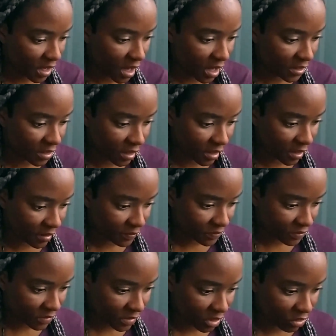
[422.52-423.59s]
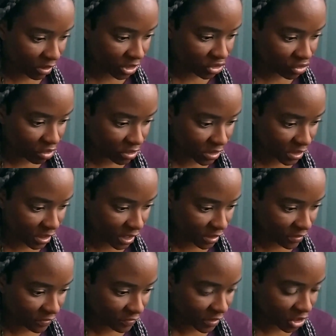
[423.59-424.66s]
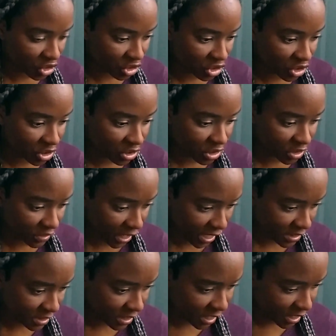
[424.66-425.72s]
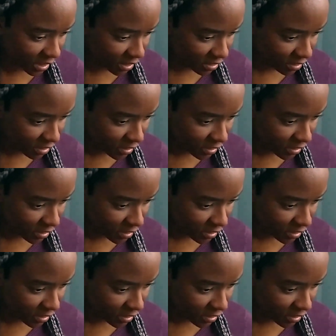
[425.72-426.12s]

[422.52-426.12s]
other great songs. Another feature she has, like,